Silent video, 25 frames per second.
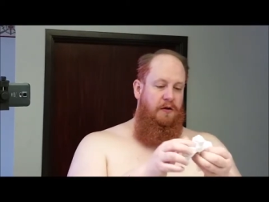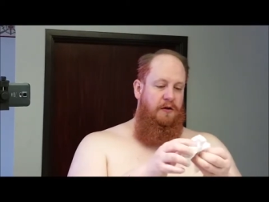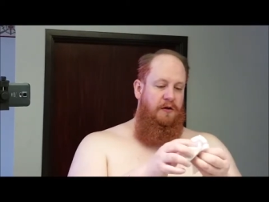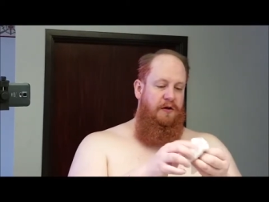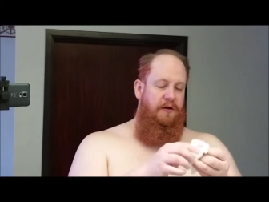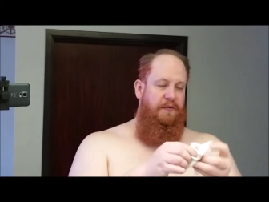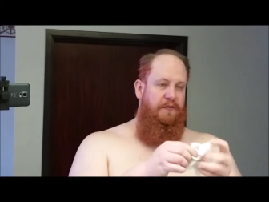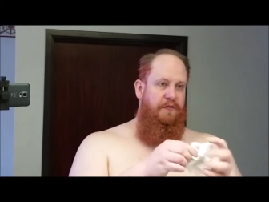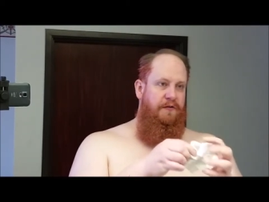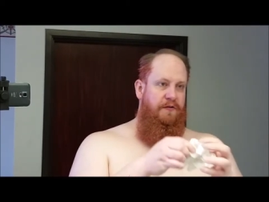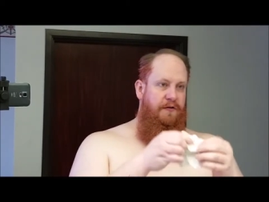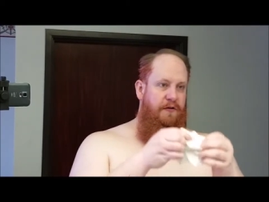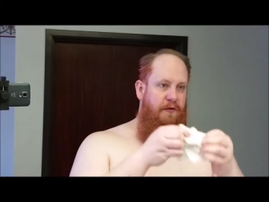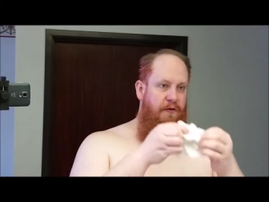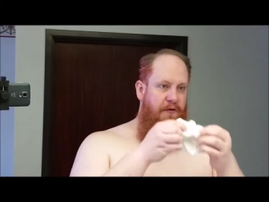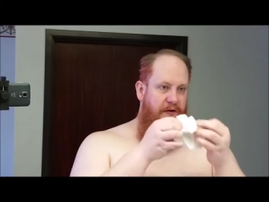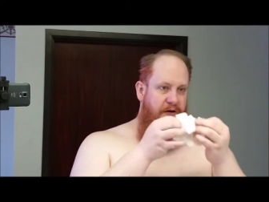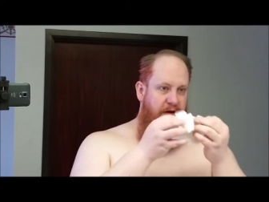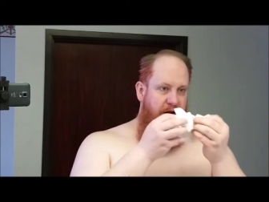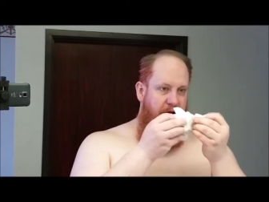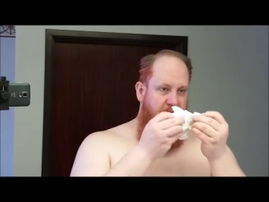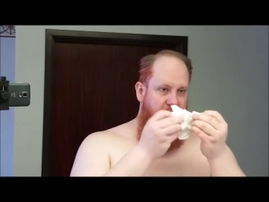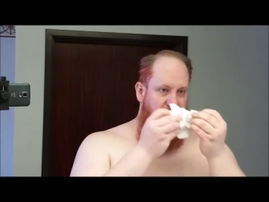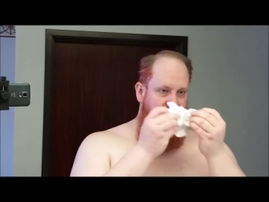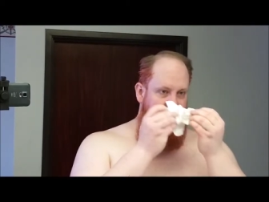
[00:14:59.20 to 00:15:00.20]
Yes, the only
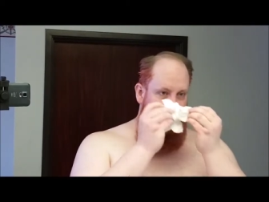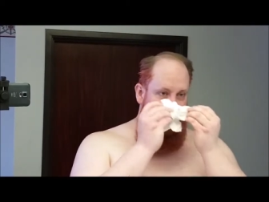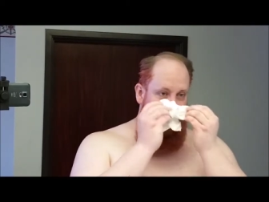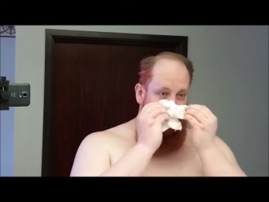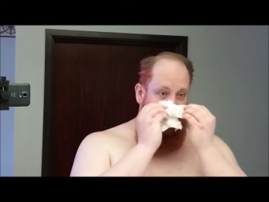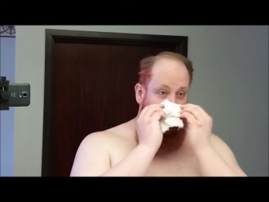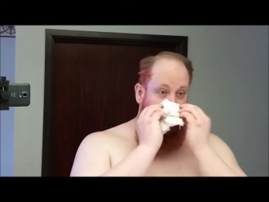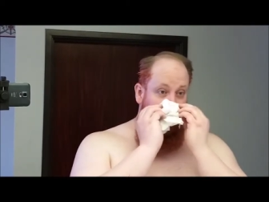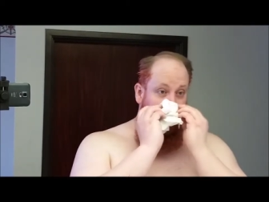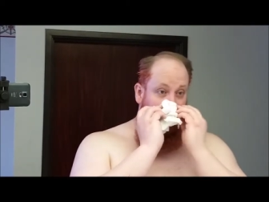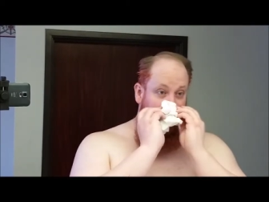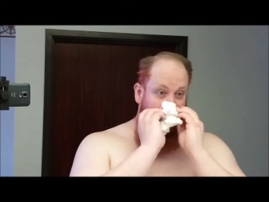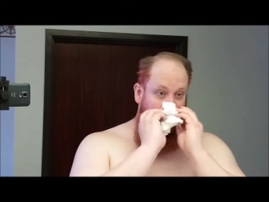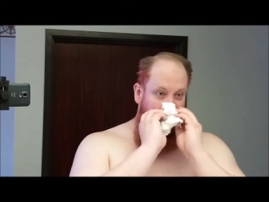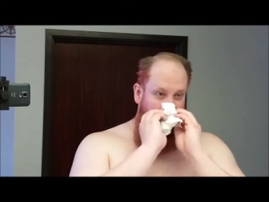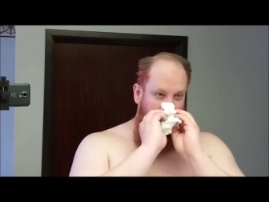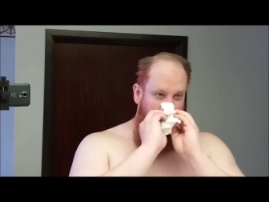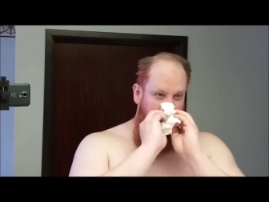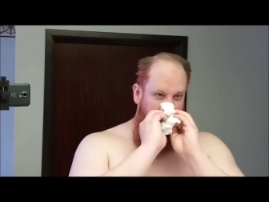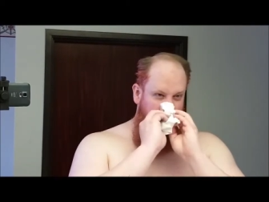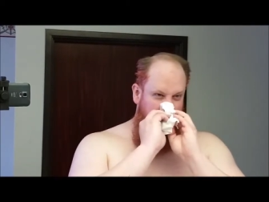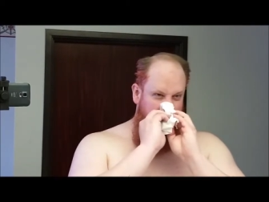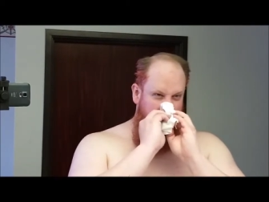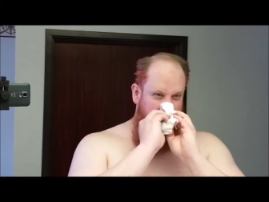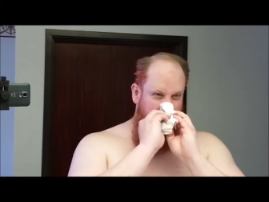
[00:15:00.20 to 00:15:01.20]
downside is while it's
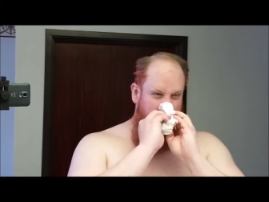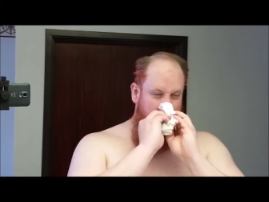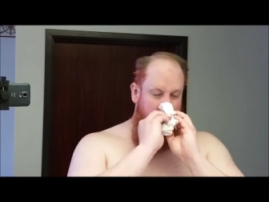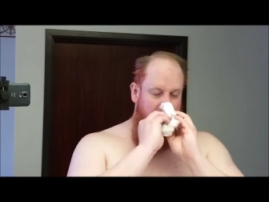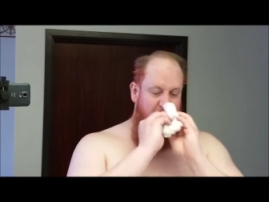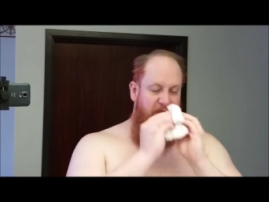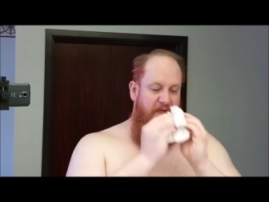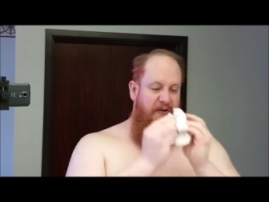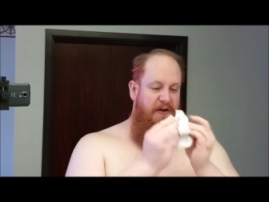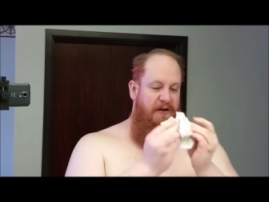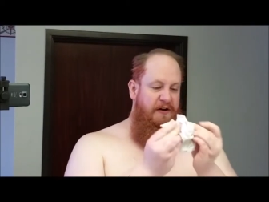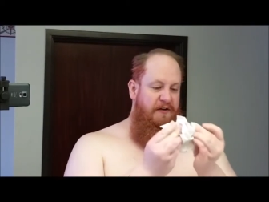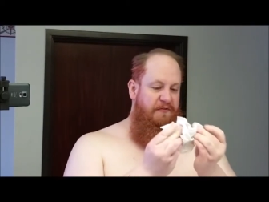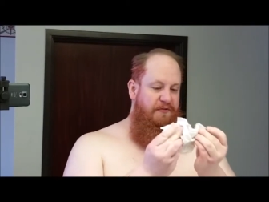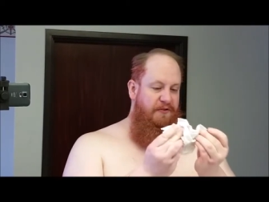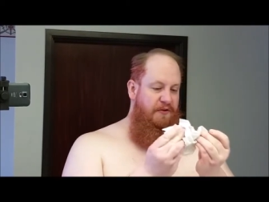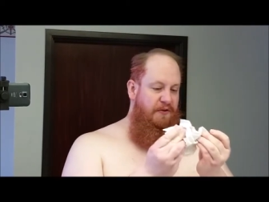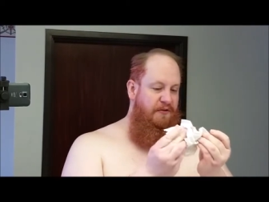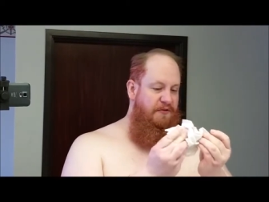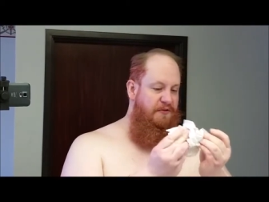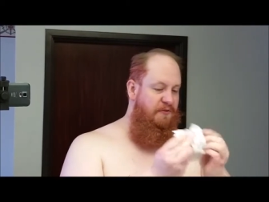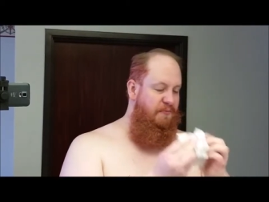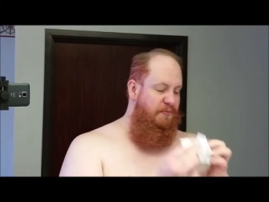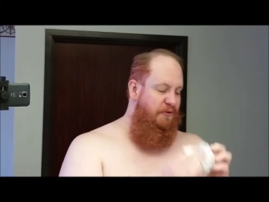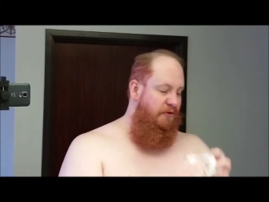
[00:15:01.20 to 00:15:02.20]
wet, it is very difficult to